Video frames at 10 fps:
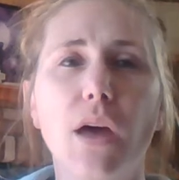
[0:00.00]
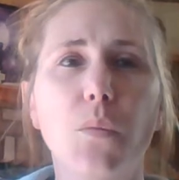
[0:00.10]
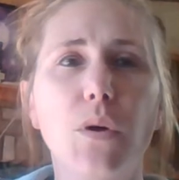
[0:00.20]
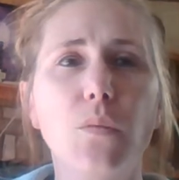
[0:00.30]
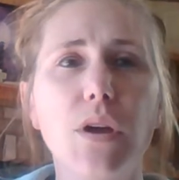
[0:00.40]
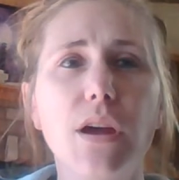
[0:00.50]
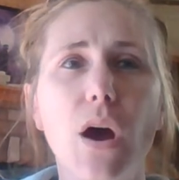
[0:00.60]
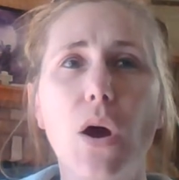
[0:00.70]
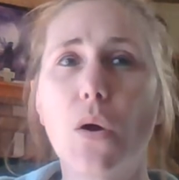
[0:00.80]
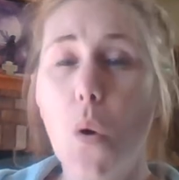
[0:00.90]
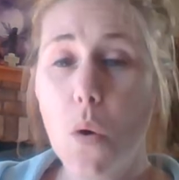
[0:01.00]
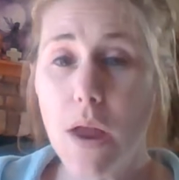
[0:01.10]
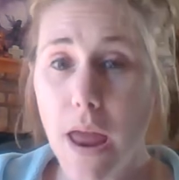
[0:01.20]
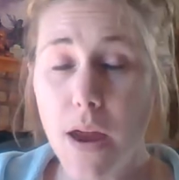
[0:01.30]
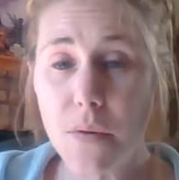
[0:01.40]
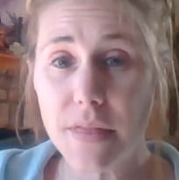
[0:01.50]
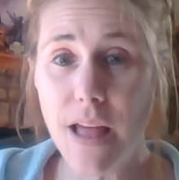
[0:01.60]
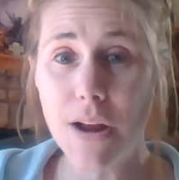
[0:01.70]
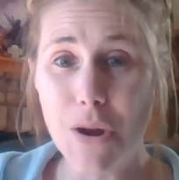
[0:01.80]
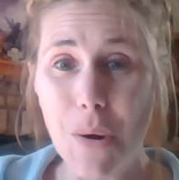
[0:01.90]
And when we are okay with
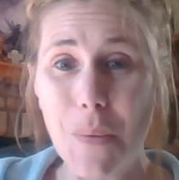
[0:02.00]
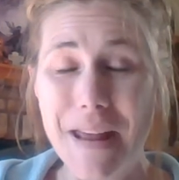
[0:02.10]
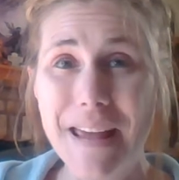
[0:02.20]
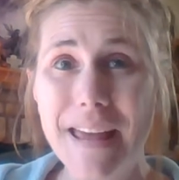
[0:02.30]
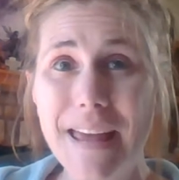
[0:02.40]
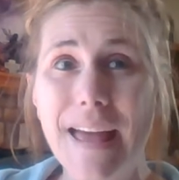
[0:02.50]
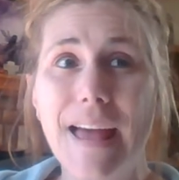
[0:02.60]
not knowing,